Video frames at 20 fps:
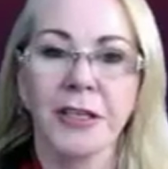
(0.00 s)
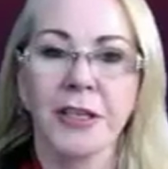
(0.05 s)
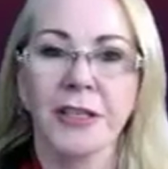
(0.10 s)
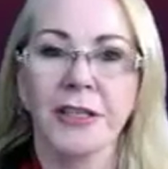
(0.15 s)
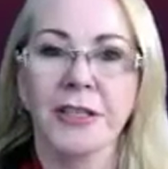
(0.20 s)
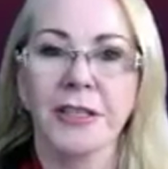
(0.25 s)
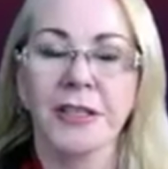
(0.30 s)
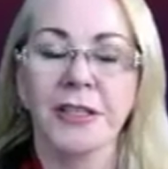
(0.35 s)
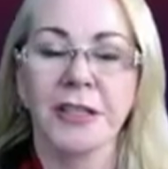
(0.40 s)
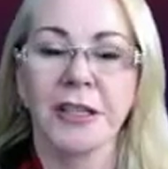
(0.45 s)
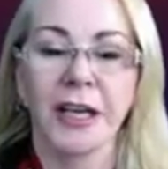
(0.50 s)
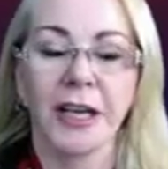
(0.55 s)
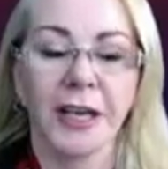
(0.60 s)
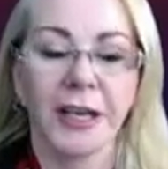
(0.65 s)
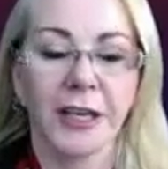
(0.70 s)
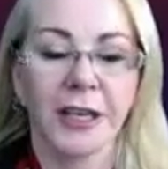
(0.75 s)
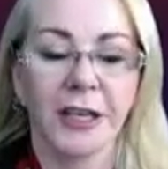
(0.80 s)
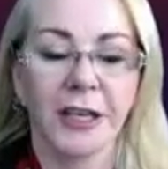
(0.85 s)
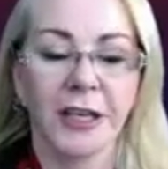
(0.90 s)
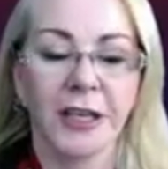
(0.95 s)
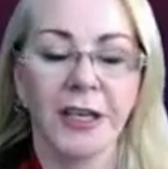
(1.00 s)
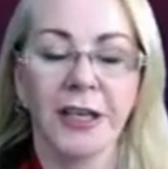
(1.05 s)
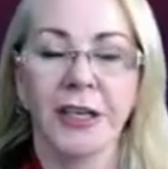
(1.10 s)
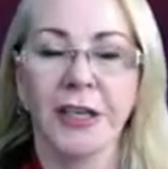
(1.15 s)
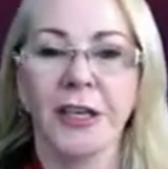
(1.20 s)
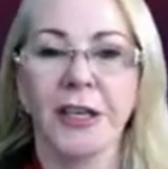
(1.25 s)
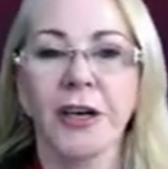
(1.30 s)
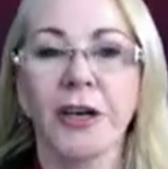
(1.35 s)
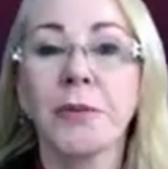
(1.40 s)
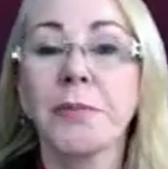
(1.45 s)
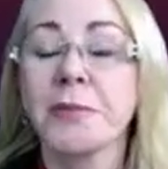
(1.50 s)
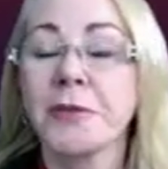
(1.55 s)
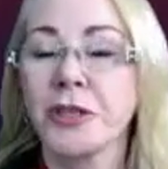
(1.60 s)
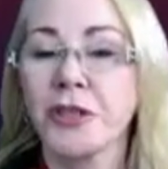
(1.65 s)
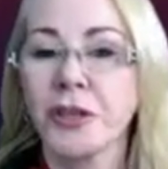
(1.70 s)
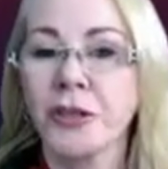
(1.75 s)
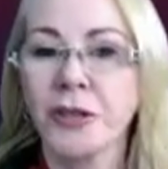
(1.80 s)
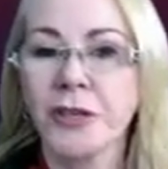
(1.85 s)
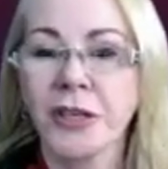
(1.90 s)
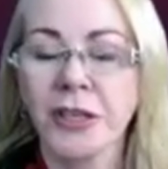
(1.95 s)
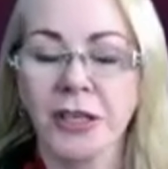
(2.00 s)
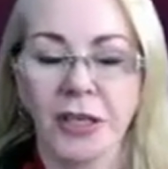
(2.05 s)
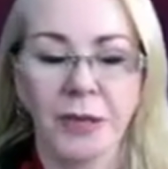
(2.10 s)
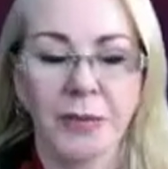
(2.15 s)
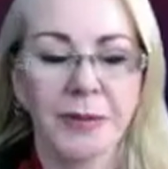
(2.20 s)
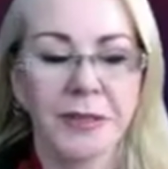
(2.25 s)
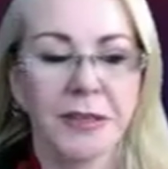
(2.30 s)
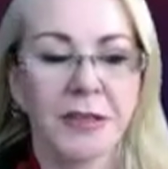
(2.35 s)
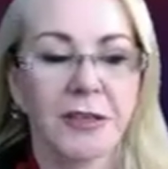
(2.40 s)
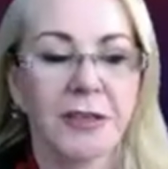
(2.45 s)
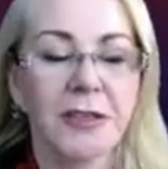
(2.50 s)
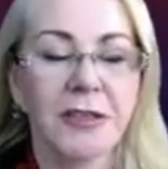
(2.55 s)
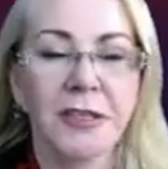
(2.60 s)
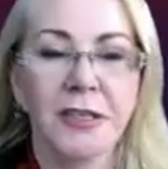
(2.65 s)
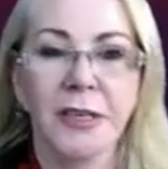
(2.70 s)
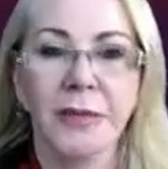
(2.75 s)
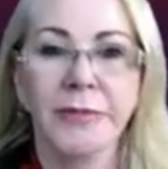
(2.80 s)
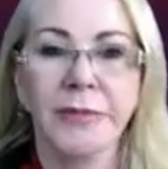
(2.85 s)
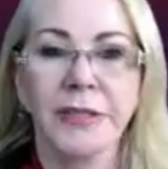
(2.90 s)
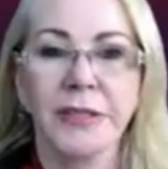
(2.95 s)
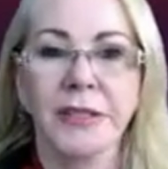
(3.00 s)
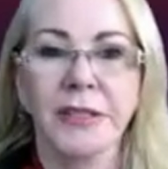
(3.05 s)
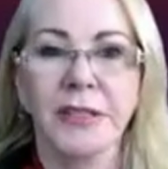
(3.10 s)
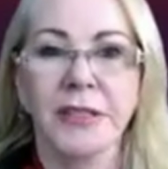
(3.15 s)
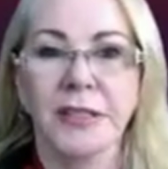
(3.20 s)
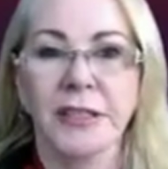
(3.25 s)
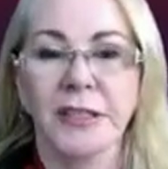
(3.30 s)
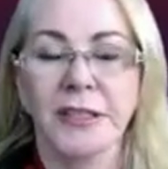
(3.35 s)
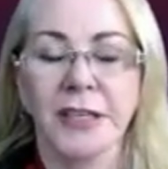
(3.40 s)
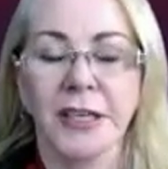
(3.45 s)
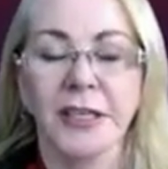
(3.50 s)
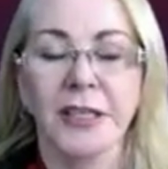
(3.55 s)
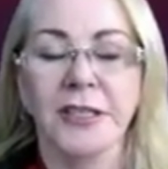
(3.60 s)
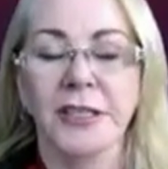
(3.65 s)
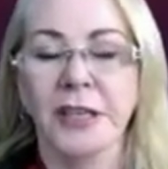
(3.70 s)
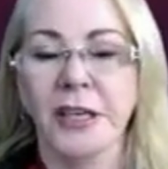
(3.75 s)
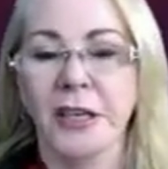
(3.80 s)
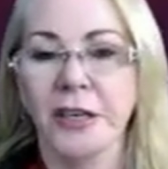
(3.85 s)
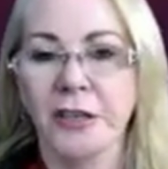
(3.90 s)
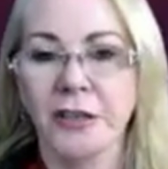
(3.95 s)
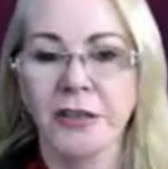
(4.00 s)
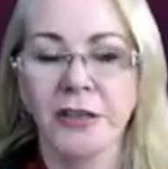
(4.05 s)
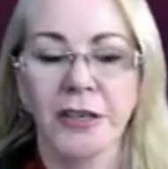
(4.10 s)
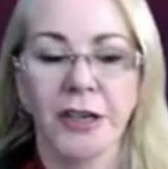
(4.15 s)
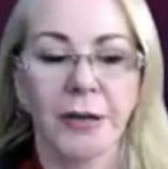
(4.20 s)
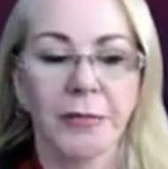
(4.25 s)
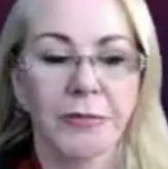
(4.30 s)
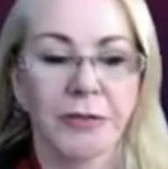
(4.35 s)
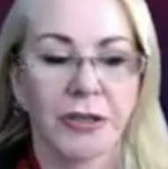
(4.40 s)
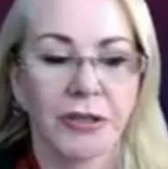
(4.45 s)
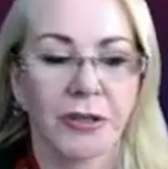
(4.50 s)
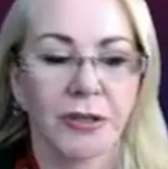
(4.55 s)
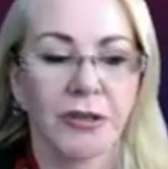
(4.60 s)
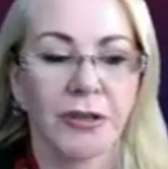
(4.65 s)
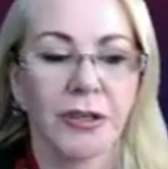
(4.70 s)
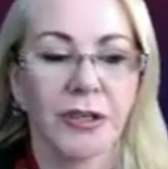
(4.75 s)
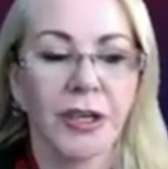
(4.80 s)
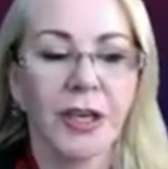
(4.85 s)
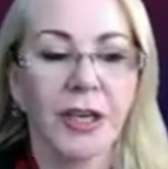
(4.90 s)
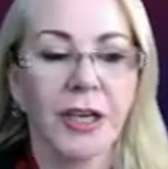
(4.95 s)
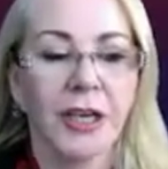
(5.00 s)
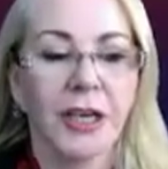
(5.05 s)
It's like a opportunity, but it's going to sextile Neptune.